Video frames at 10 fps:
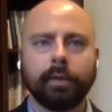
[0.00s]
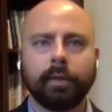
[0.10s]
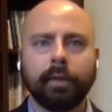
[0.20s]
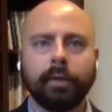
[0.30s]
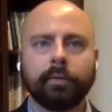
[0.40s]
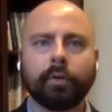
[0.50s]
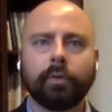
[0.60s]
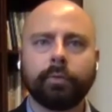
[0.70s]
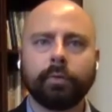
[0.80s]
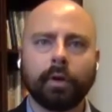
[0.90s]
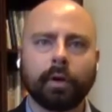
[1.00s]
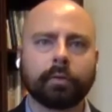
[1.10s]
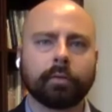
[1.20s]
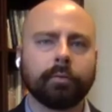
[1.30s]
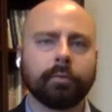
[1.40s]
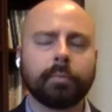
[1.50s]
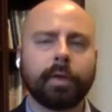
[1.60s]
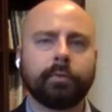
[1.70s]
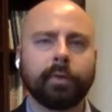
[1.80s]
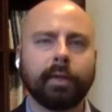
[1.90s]
He is also the author of the
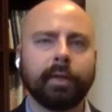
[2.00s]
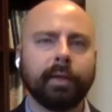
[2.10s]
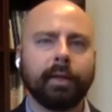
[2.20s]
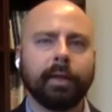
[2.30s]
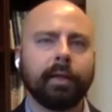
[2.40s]
best-selling